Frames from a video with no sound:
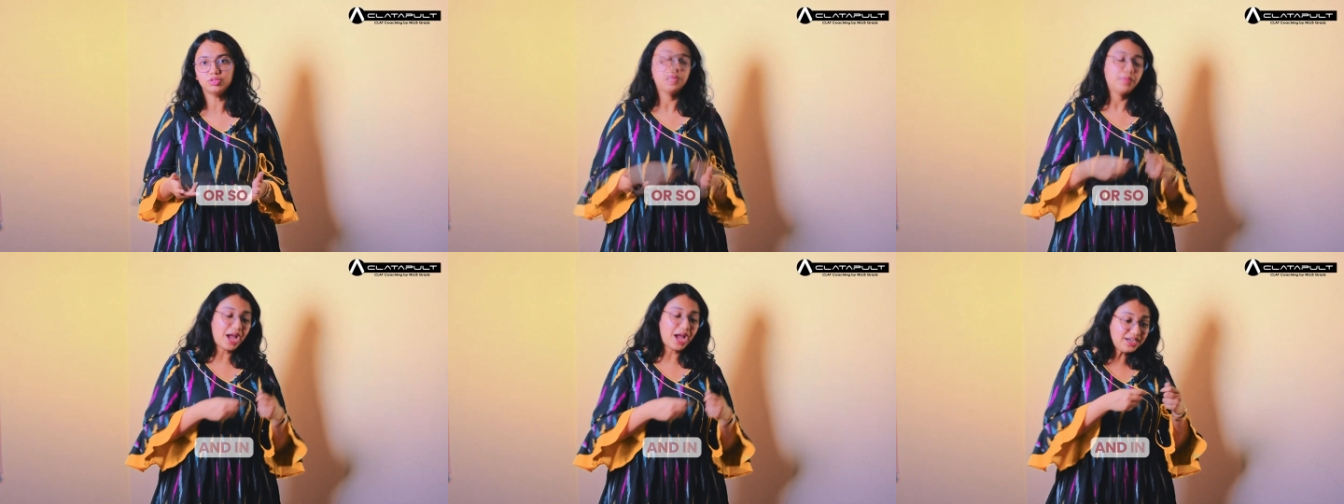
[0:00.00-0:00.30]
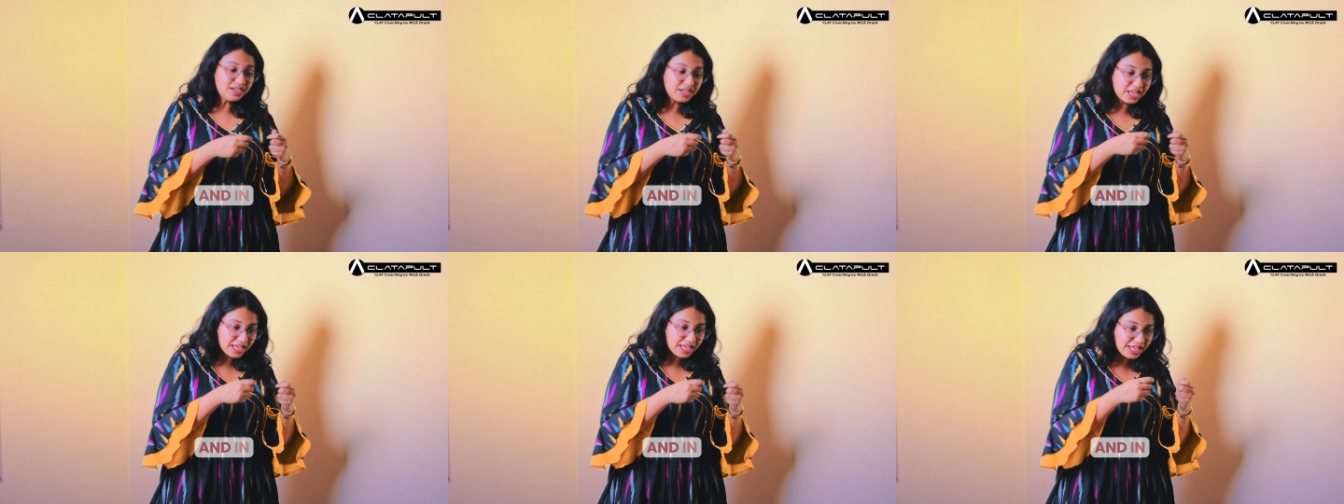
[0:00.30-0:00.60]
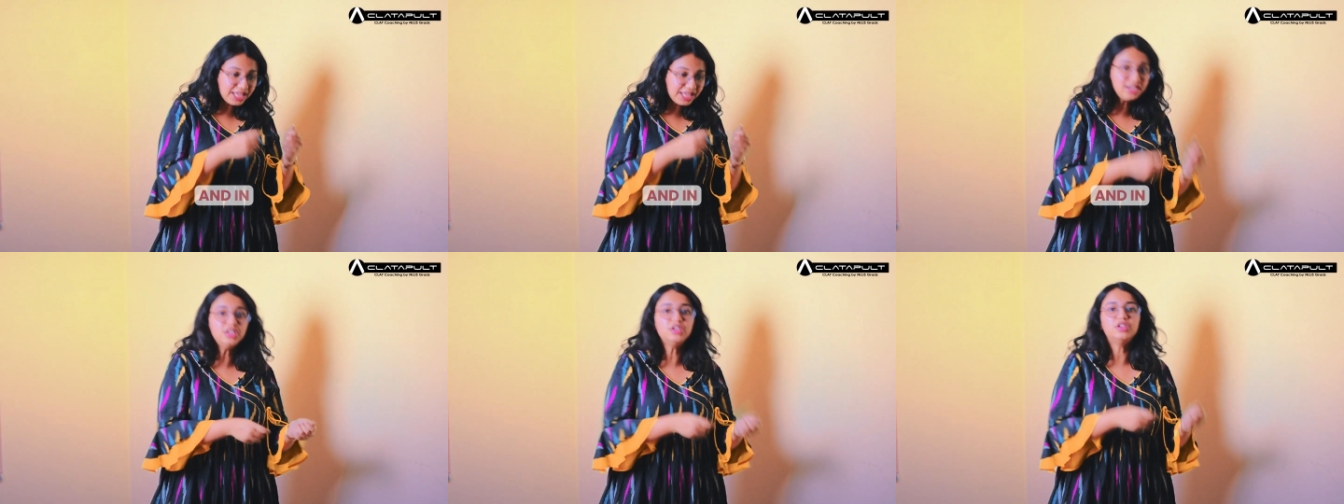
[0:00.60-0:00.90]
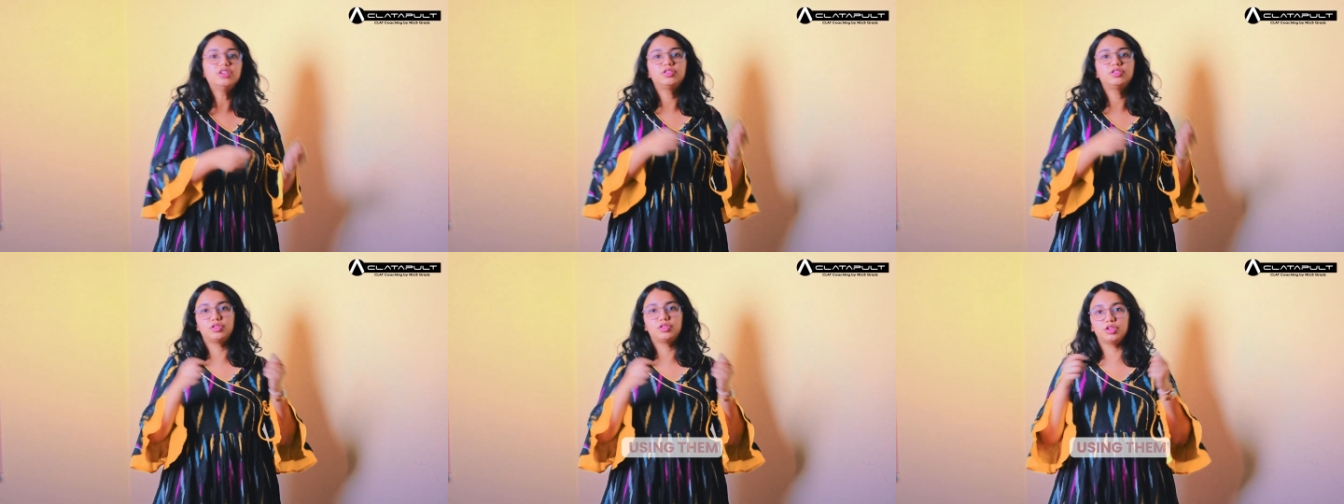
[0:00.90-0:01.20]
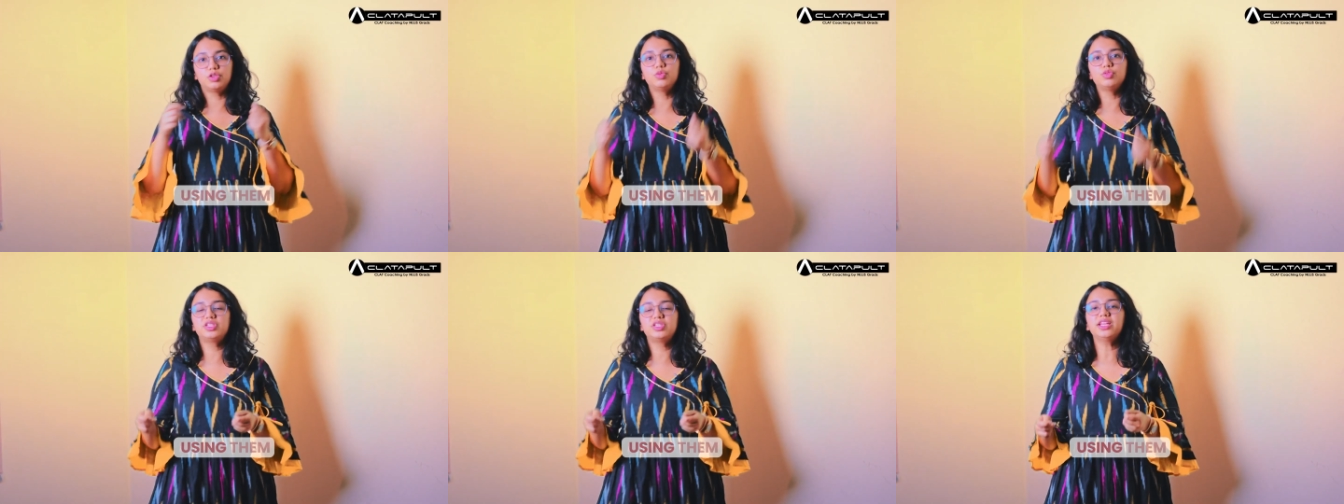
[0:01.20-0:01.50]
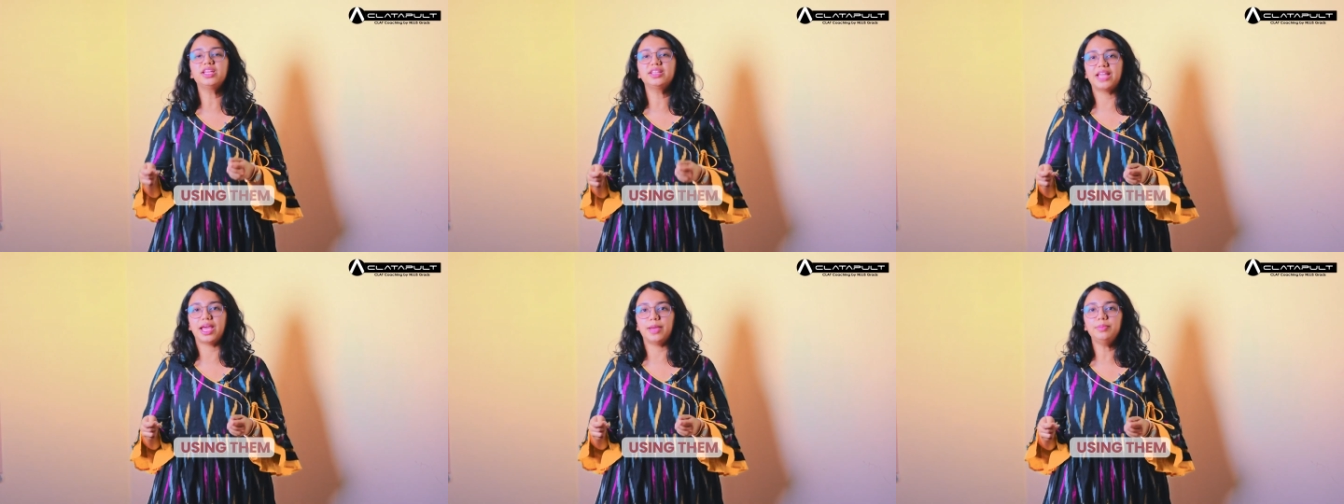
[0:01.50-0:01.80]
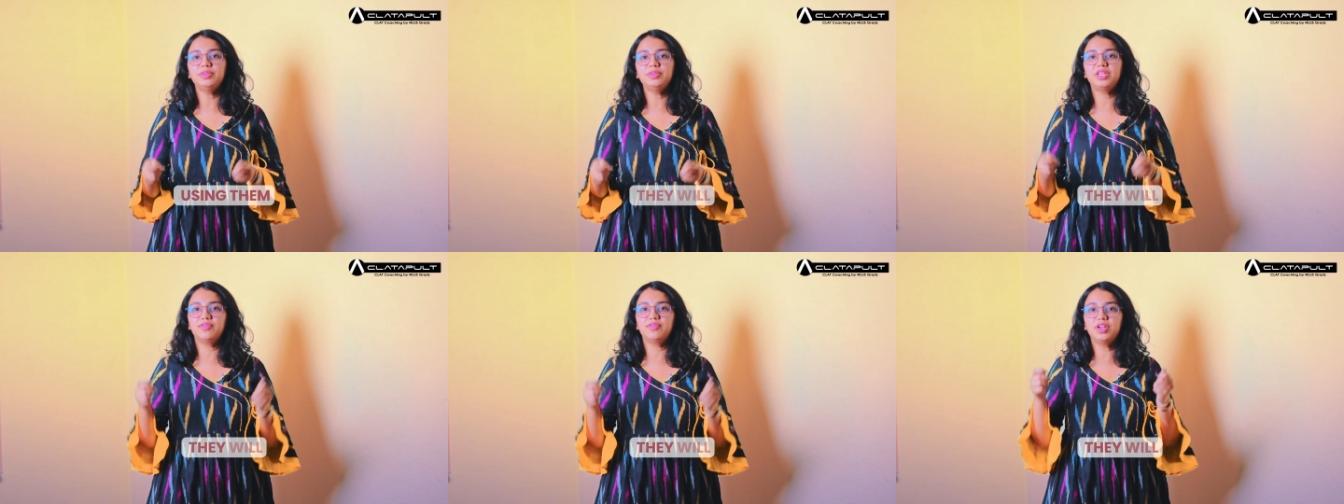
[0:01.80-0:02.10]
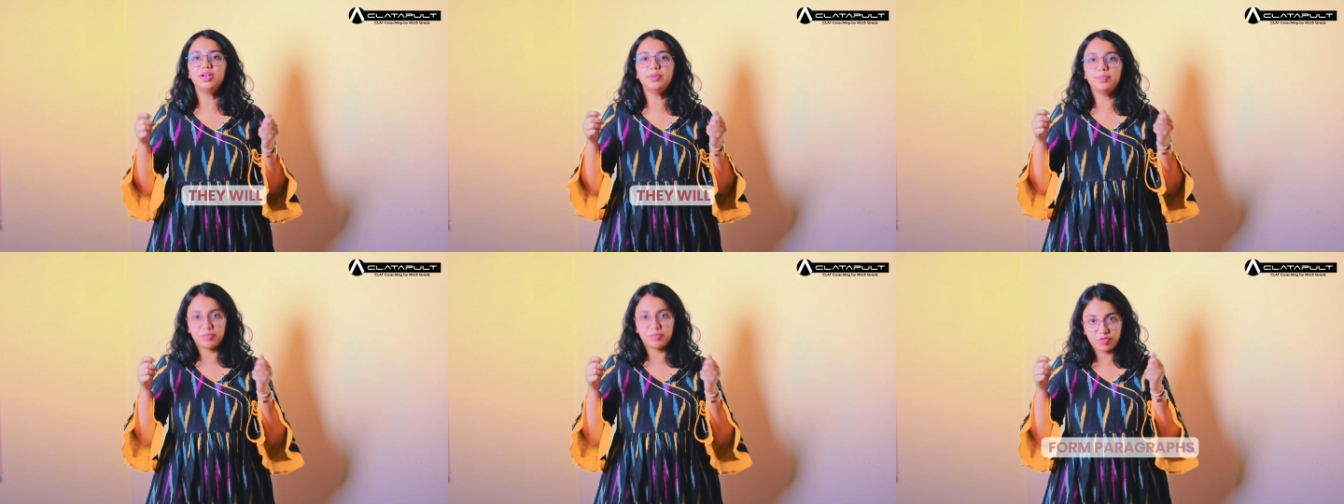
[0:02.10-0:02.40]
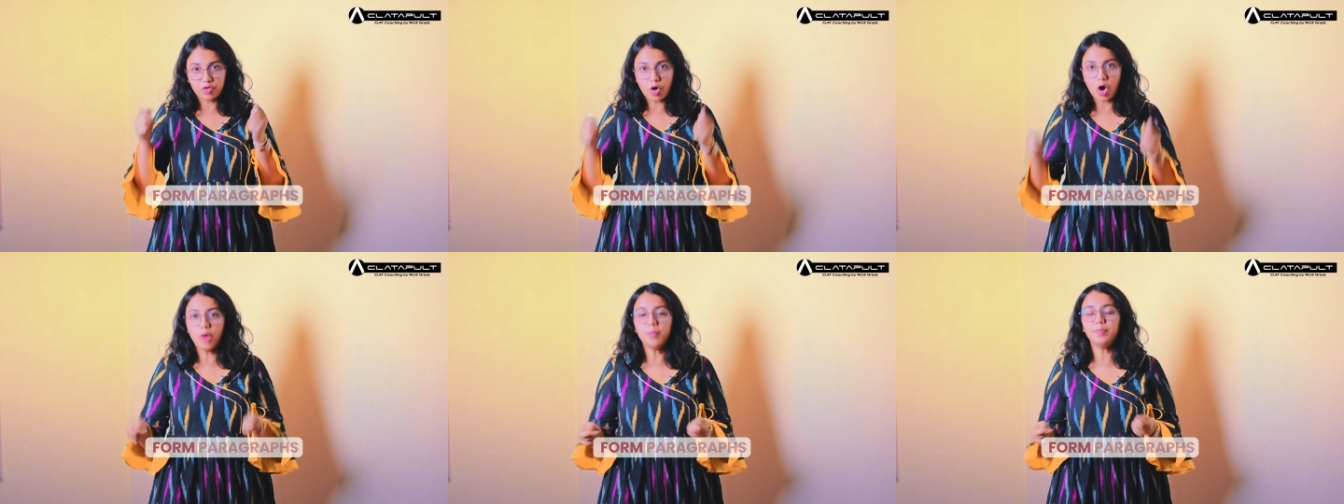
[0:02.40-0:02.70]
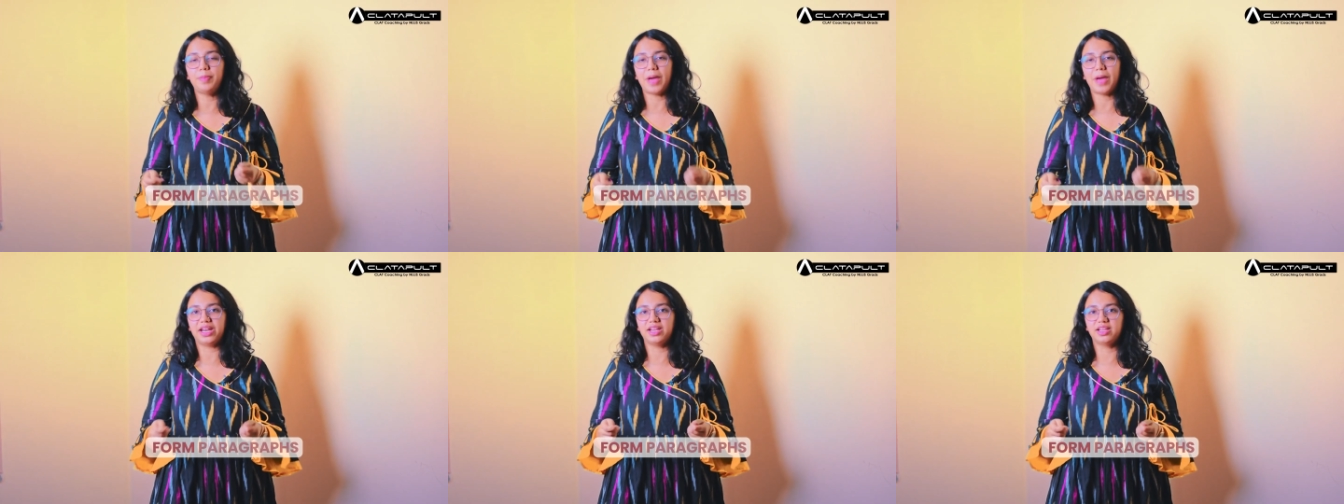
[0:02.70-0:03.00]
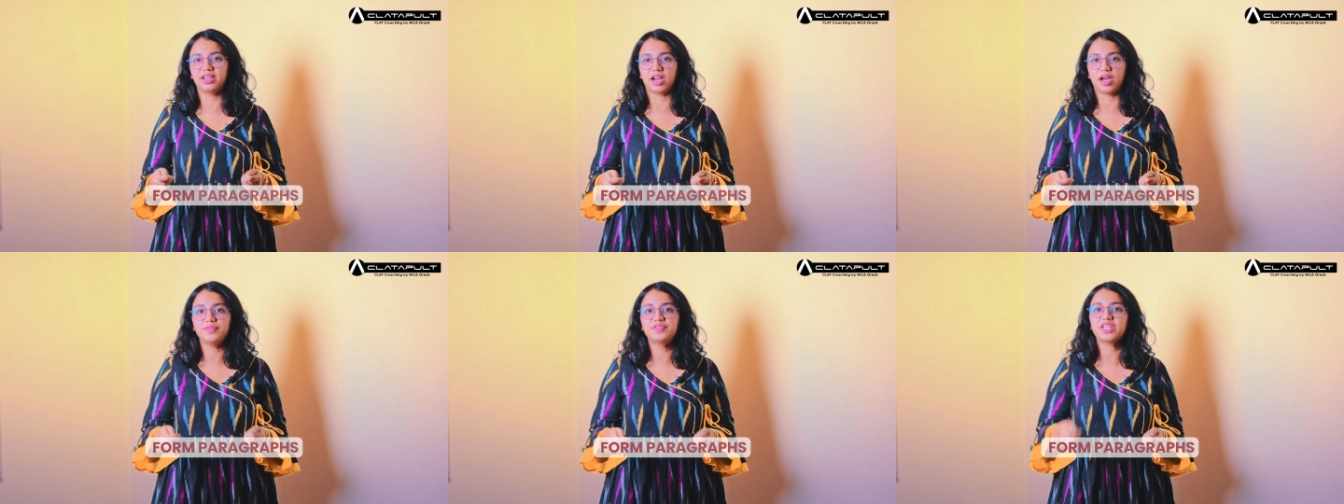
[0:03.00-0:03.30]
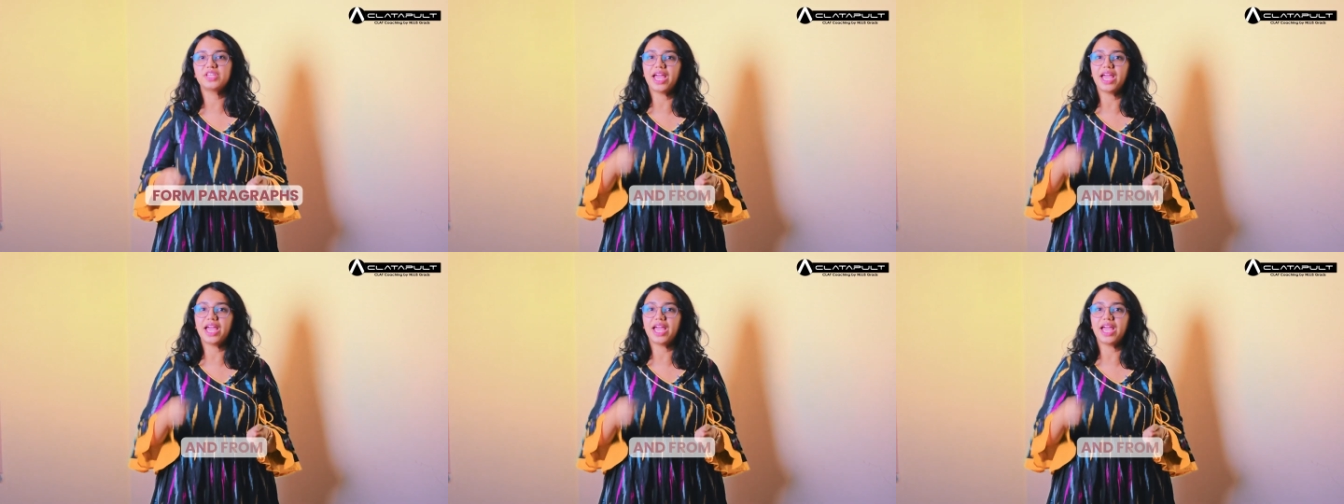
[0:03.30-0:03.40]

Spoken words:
And in using them, they will form paragraphs,